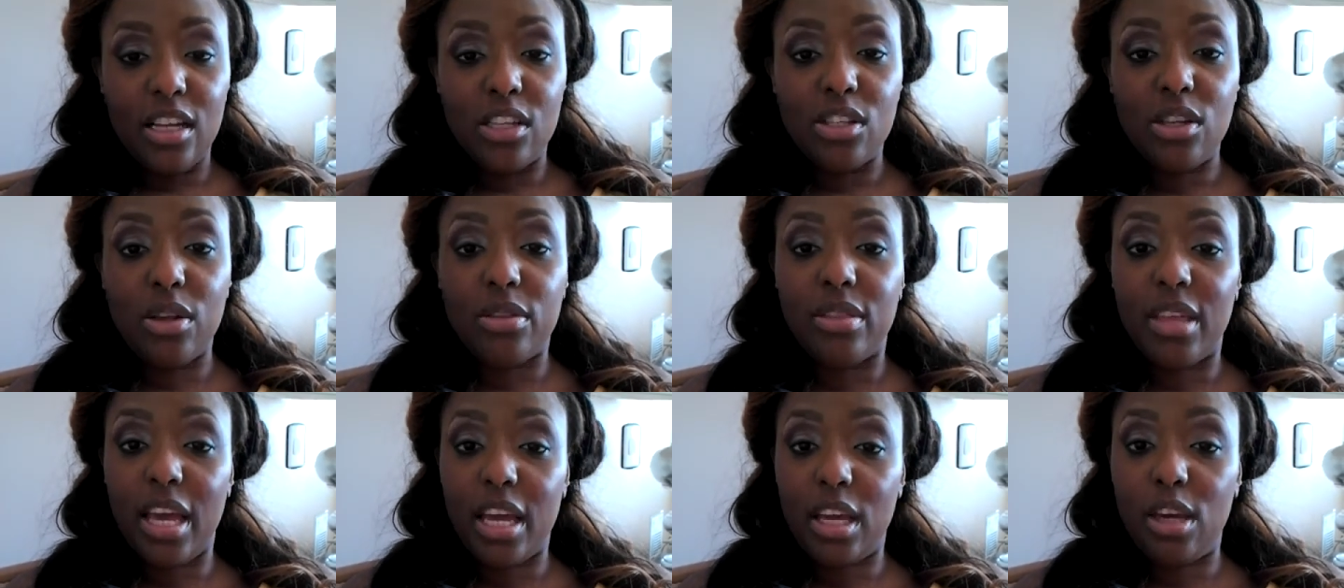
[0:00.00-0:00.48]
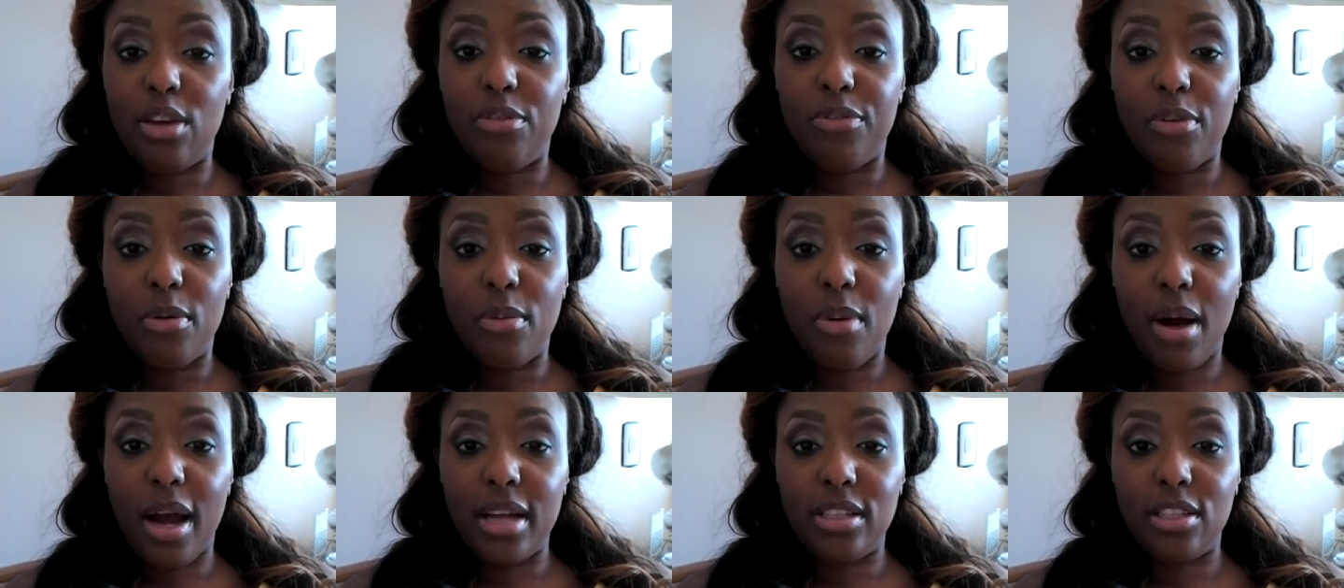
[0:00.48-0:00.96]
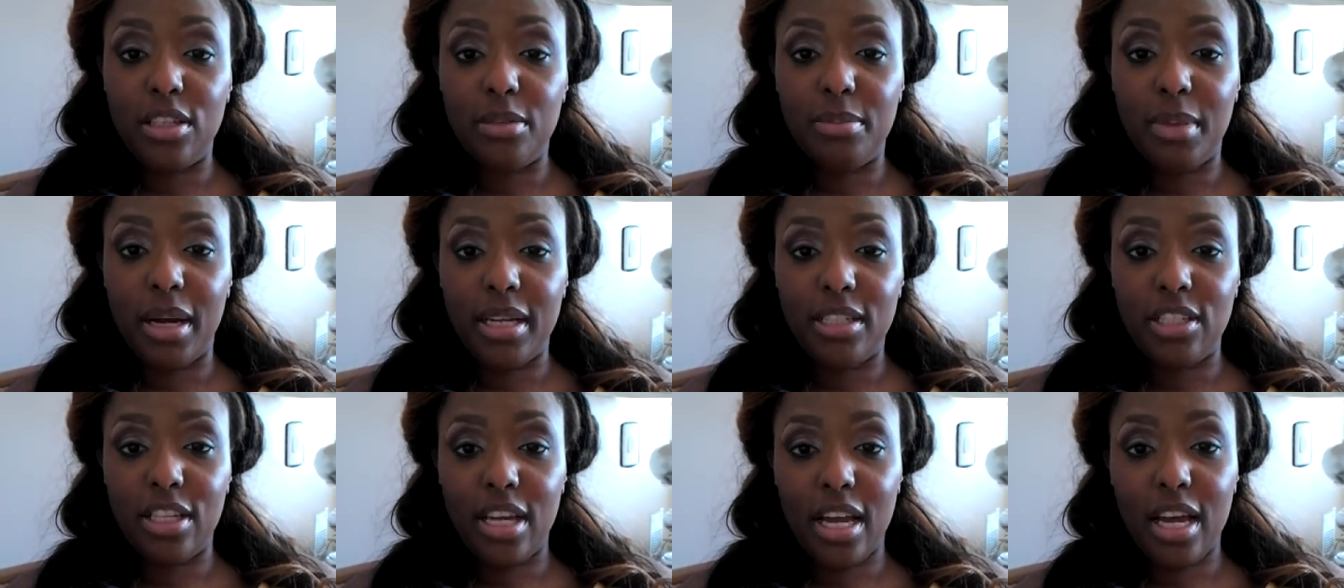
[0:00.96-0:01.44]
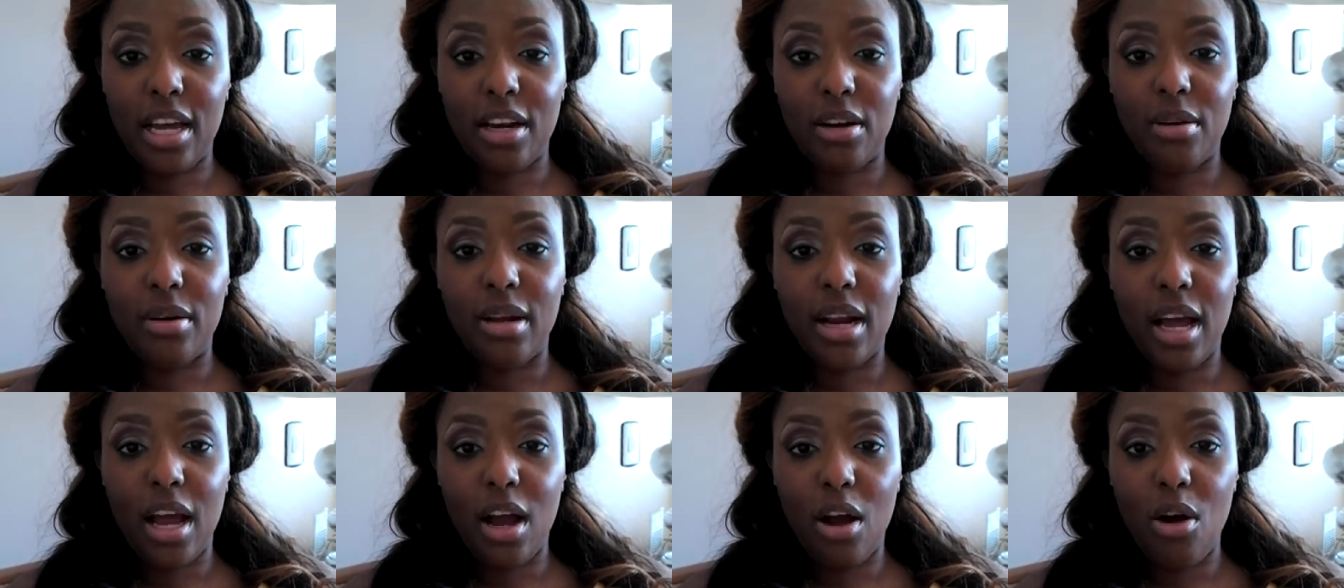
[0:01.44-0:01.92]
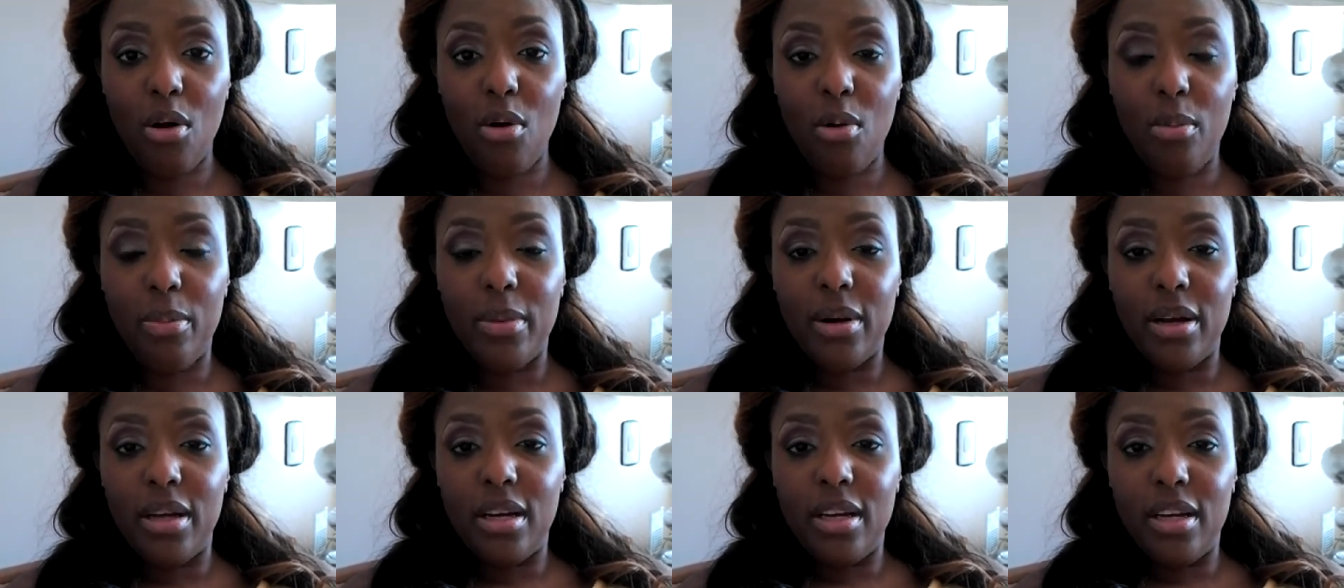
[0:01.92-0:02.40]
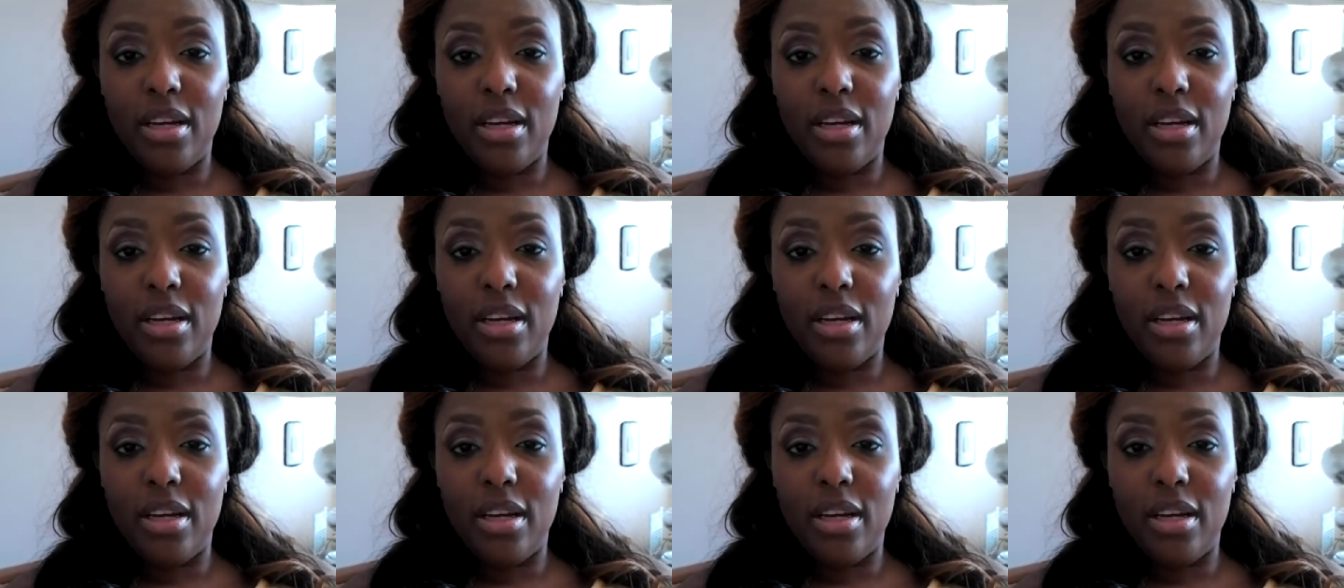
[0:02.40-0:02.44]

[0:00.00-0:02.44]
So thank you for watching my channel. And I hope